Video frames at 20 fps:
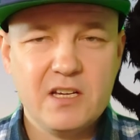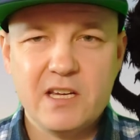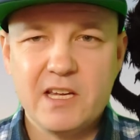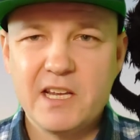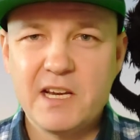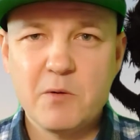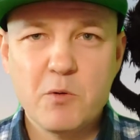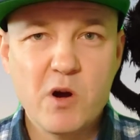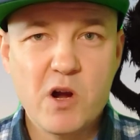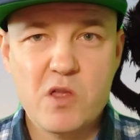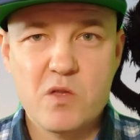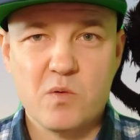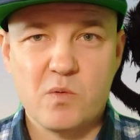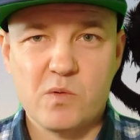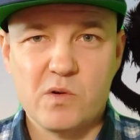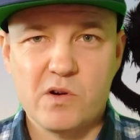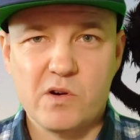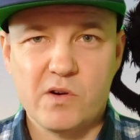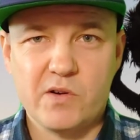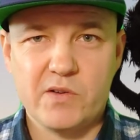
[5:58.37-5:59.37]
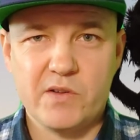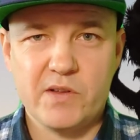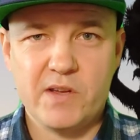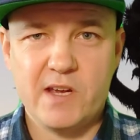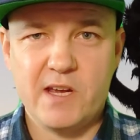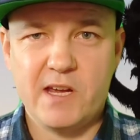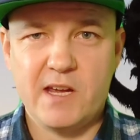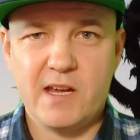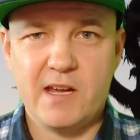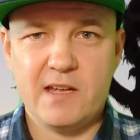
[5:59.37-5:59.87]
anywhere in the world.
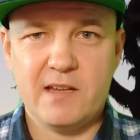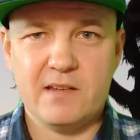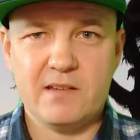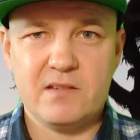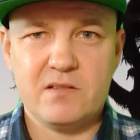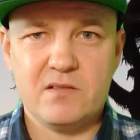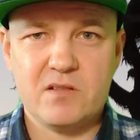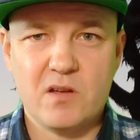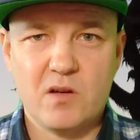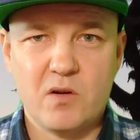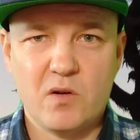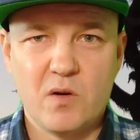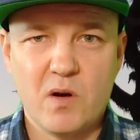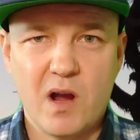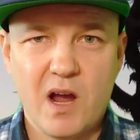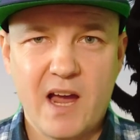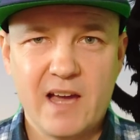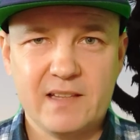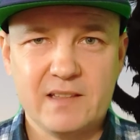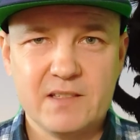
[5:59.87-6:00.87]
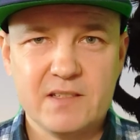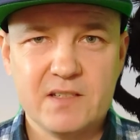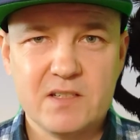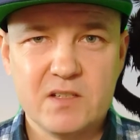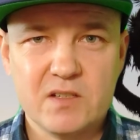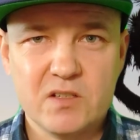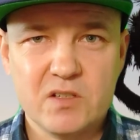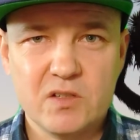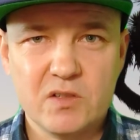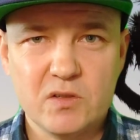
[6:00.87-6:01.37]
And so I
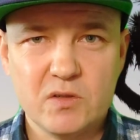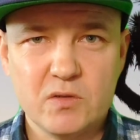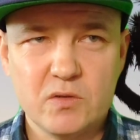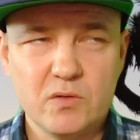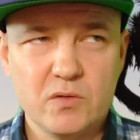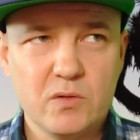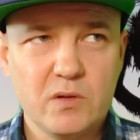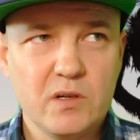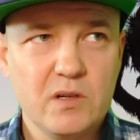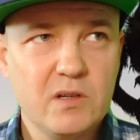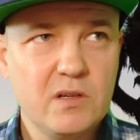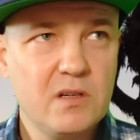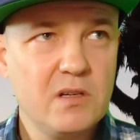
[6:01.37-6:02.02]
listen to,